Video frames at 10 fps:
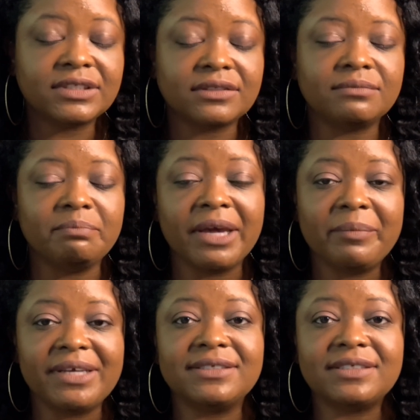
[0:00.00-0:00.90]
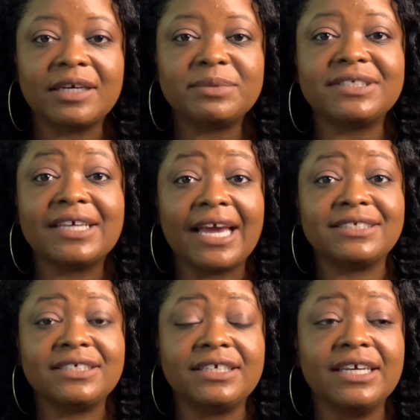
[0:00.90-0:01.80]
man-made steps to
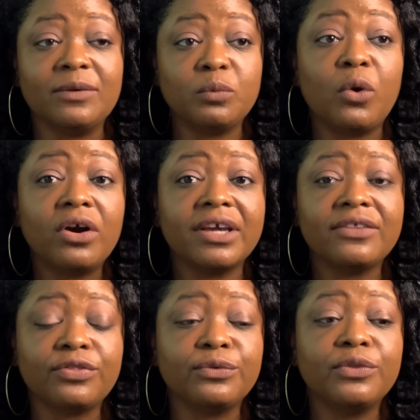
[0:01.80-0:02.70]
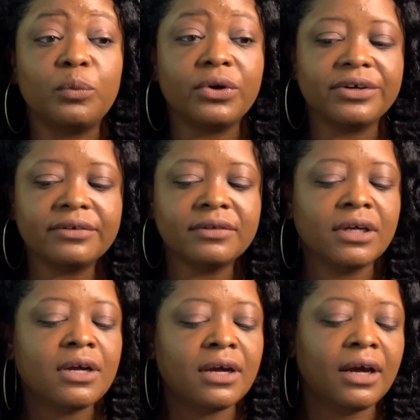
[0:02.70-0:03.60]
actually walk through the water.
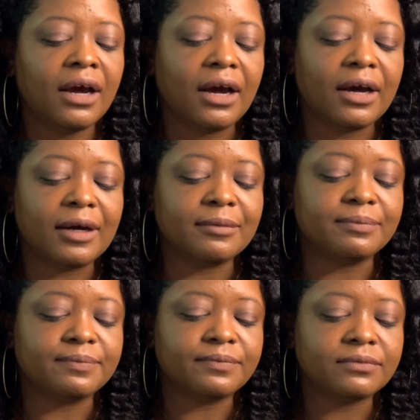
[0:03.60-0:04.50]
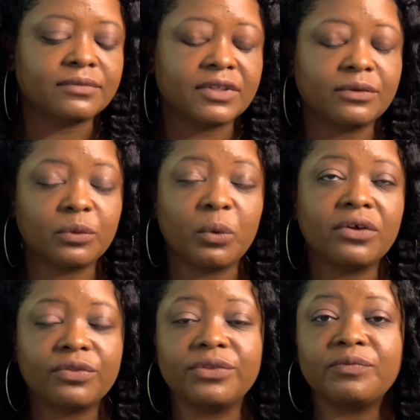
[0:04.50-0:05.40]
Walk
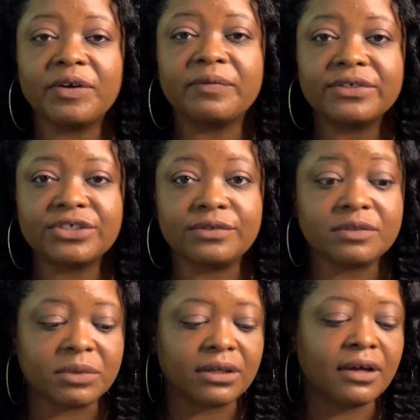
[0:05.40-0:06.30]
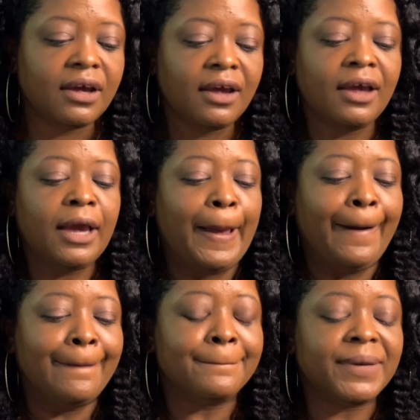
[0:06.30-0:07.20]
through the river, excuse me.
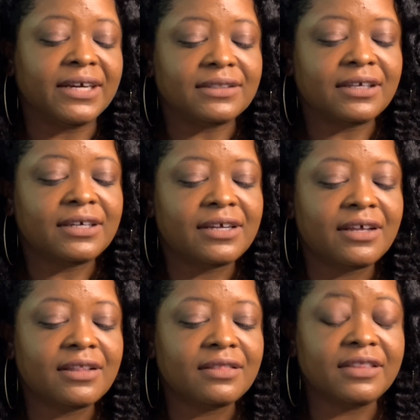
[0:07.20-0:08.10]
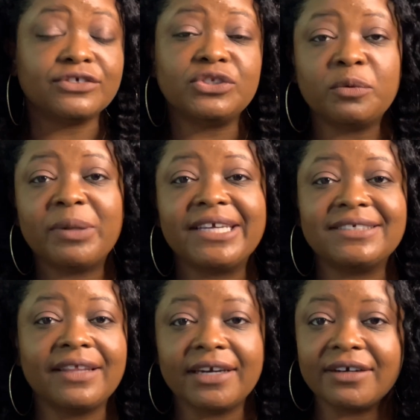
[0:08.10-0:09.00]
But there's no place
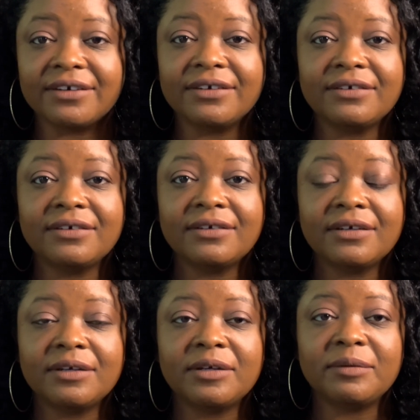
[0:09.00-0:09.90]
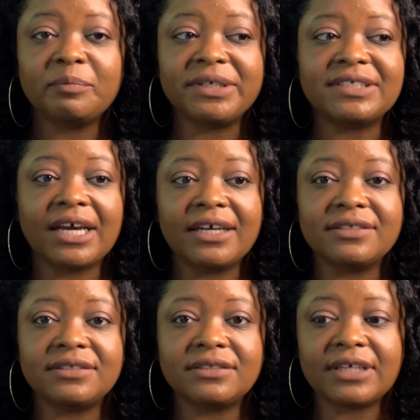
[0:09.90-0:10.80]
there
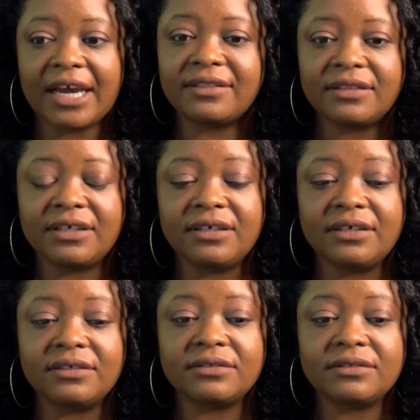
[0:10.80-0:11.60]
besides at the